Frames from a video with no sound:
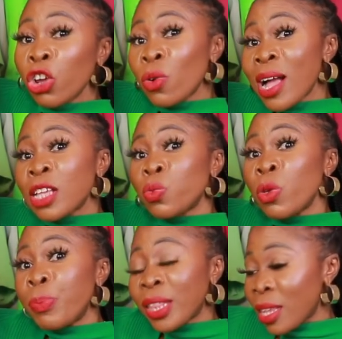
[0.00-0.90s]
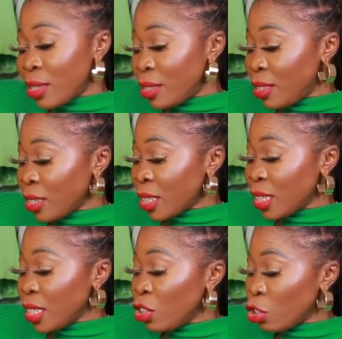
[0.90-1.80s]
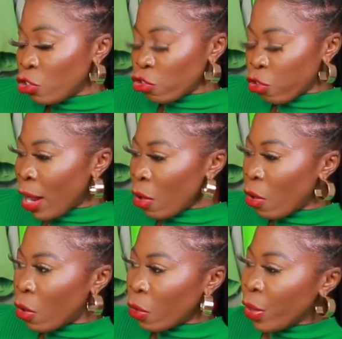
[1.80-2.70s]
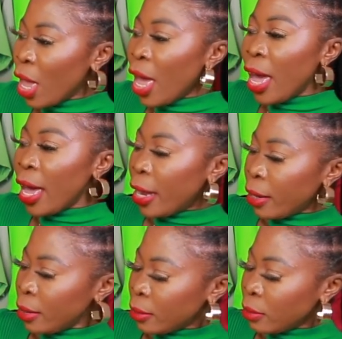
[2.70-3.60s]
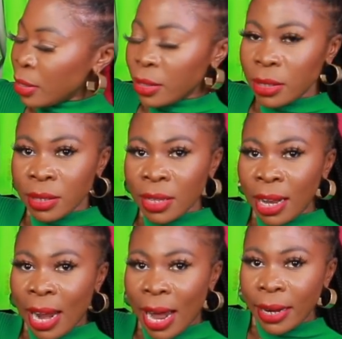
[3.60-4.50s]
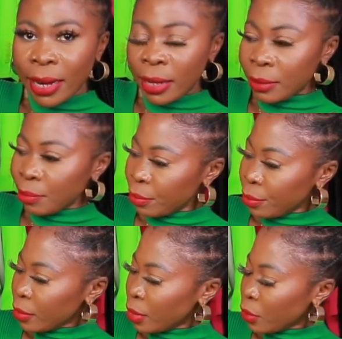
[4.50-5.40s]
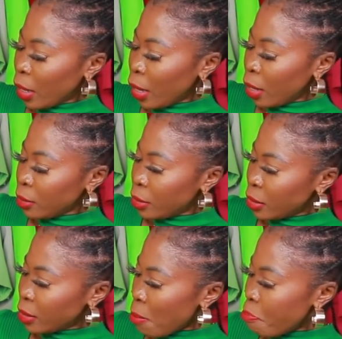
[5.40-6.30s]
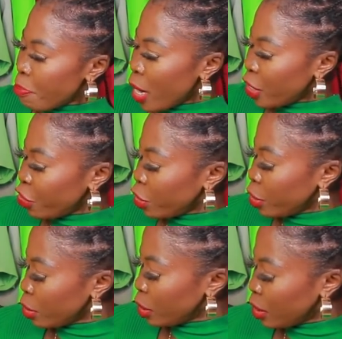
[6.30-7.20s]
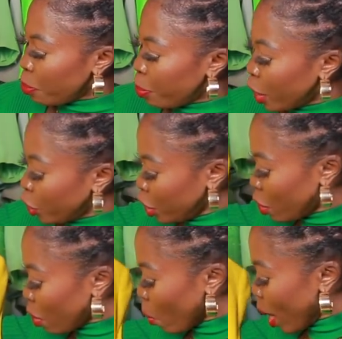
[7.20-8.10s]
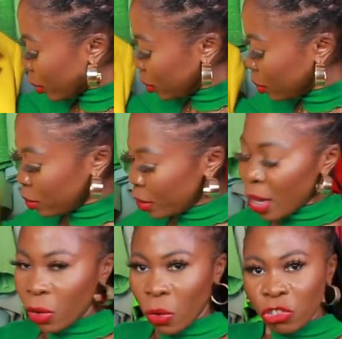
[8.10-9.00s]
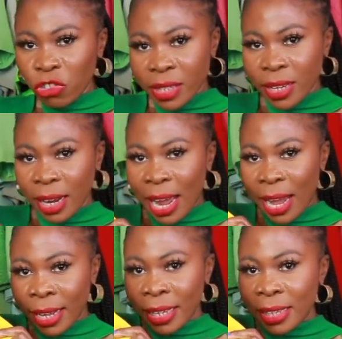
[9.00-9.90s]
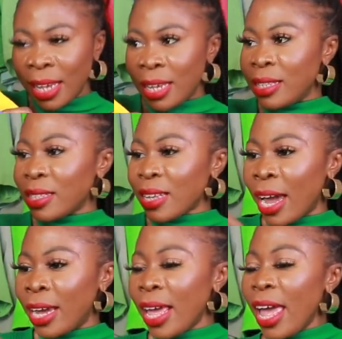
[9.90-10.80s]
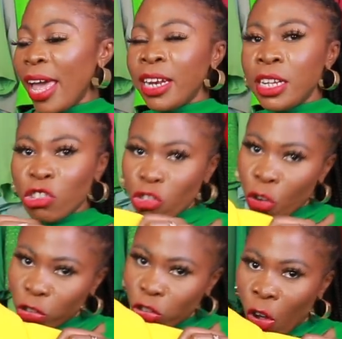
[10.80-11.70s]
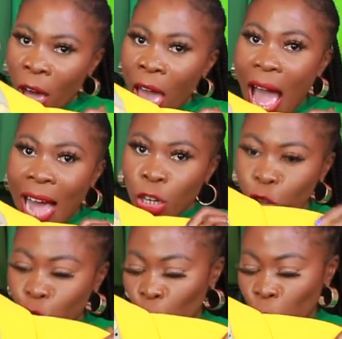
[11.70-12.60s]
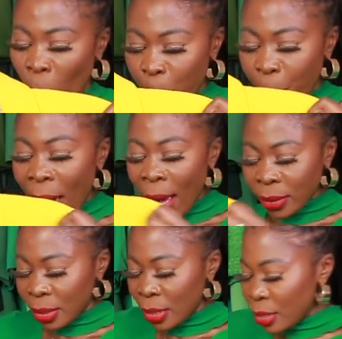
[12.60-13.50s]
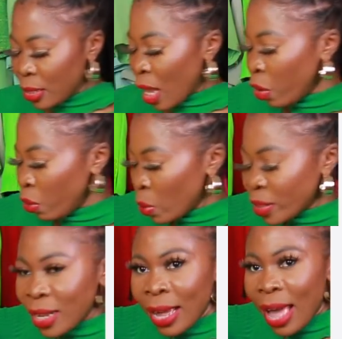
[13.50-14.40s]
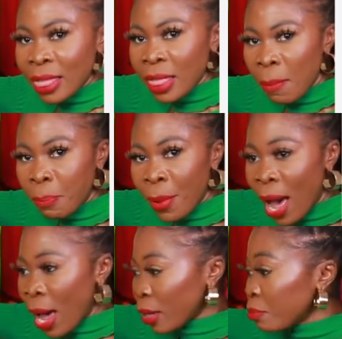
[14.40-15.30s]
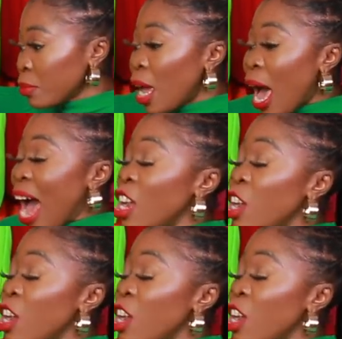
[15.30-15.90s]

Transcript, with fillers: you guys will better see it in the try on and this is the lining okay this uh, beige is it beige or what yeah contrasting lining in the inside and the structure at the shoulder part this is how it looks like at the back I